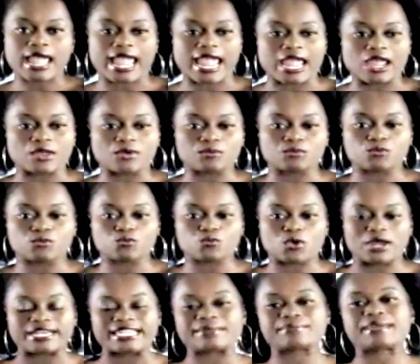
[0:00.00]
And
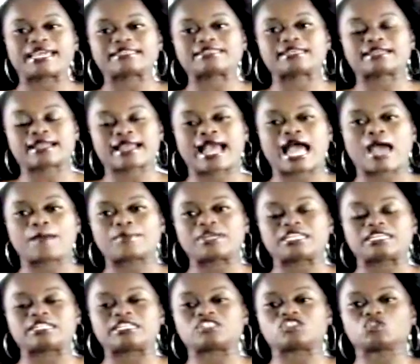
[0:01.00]
when he made the
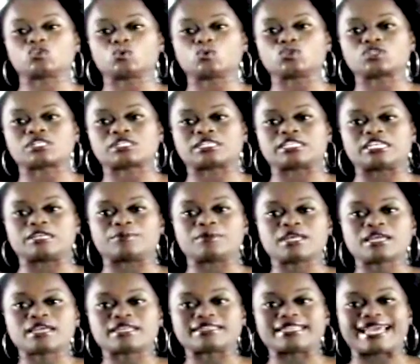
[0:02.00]
comment in his news
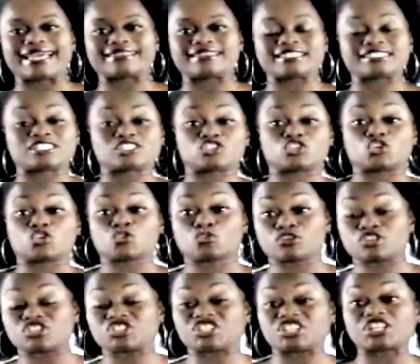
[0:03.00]
clip that this is a
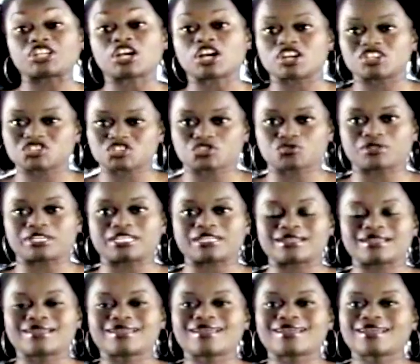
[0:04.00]
Christian
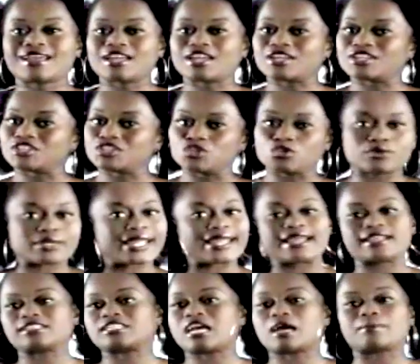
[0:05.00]
country, you
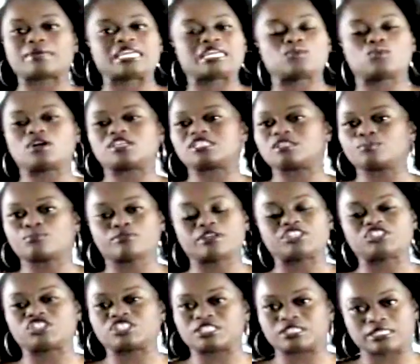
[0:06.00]
can't tell me he wasn't
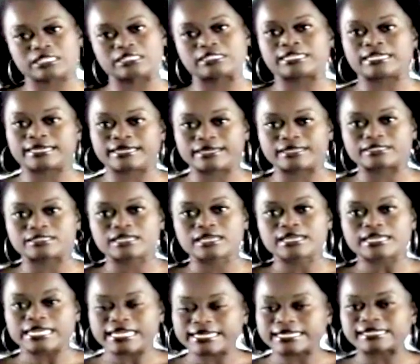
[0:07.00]
preaching to these kids.
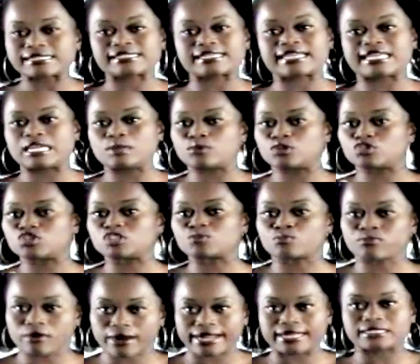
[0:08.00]
He can say that he was
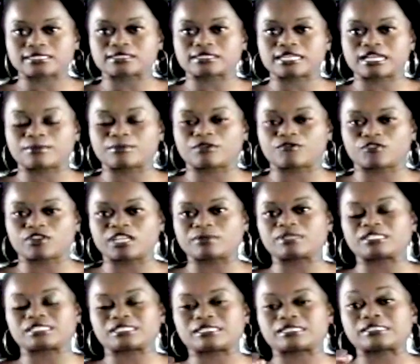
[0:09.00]
just praying to them, but for him
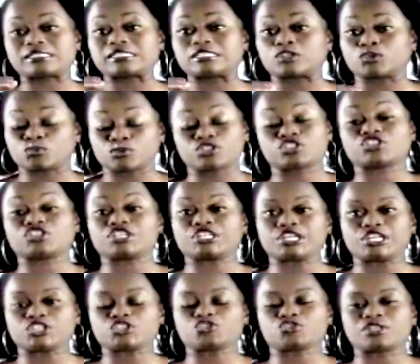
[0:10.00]
to say this is a Christian
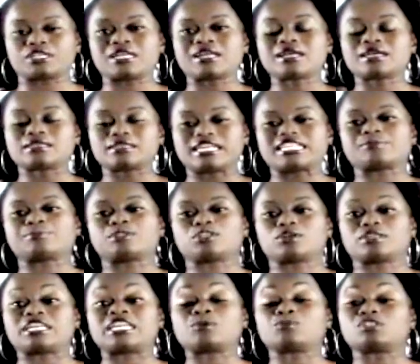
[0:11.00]
country lets me
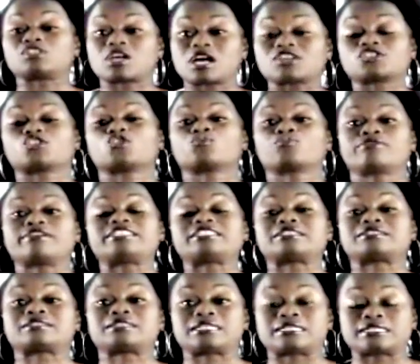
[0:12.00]
know that he was also
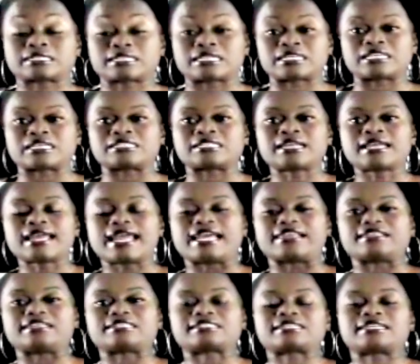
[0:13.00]
preaching to these kids,
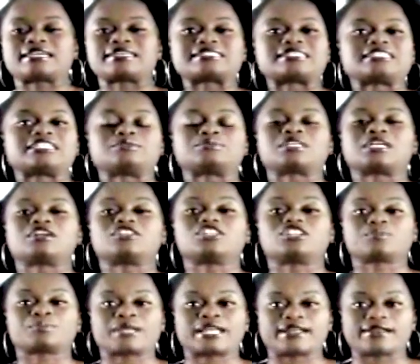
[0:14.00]
and these kids ended up telling
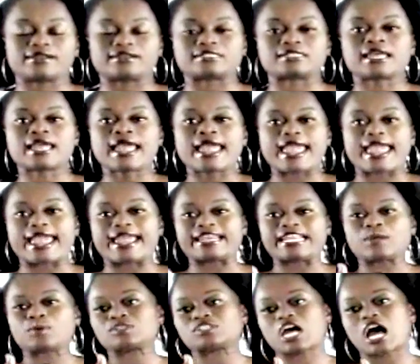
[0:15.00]
their parents. And
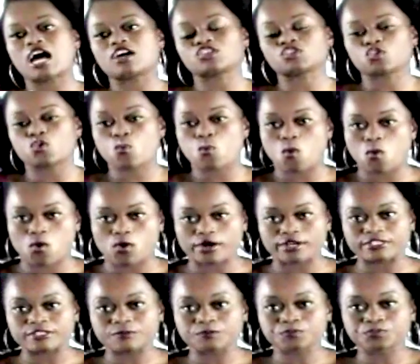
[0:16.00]
he was also
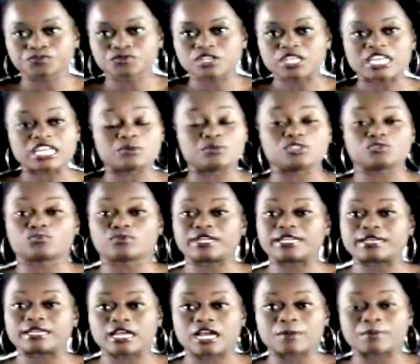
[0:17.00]
warned, he was
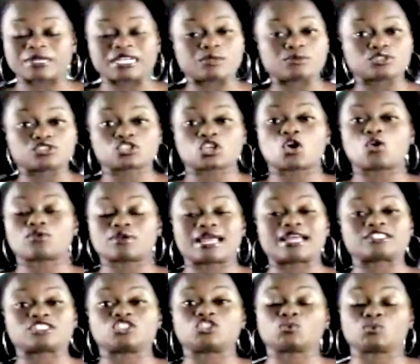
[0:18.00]
written up, and he was told
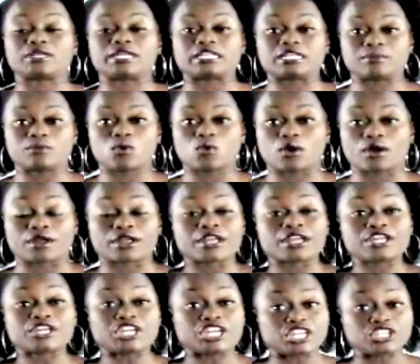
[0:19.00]
not to do it anymore.
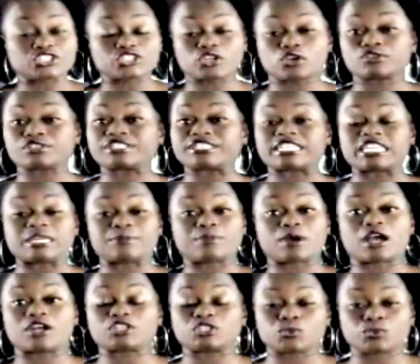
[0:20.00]
He chose to keep
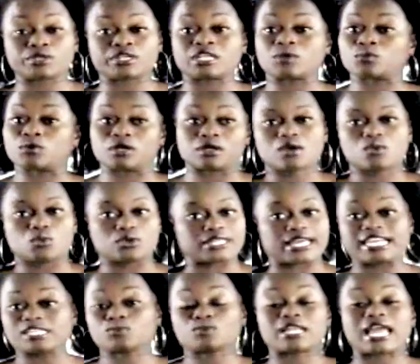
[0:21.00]
on doing it. Well,
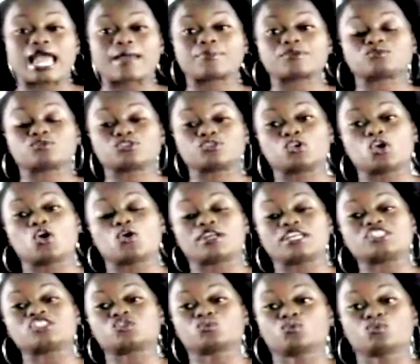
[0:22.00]
that's what happens when you go
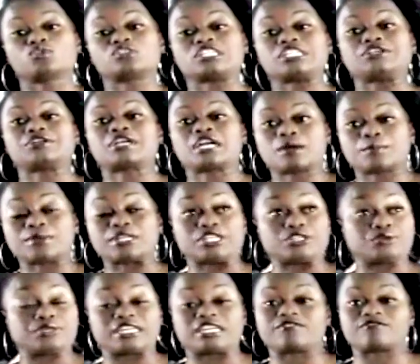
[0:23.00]
against the rules of your
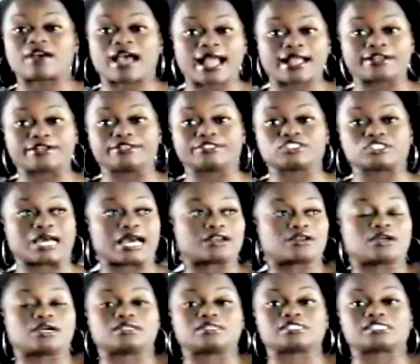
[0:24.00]
company. You get fired. So I
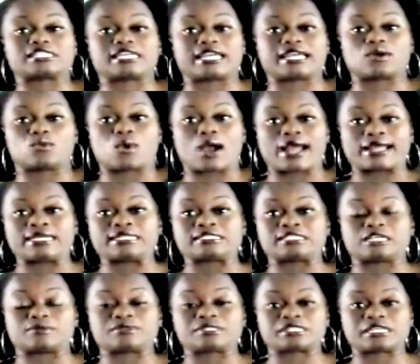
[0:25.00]
don't understand why
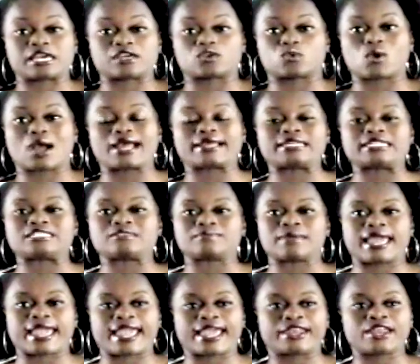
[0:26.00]
he's upset or why he's
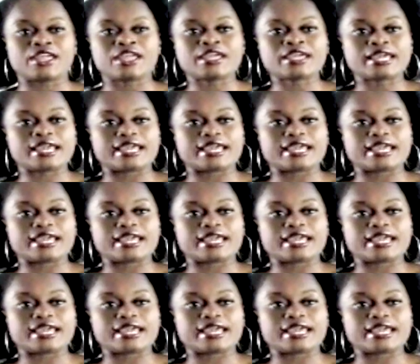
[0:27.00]
mad.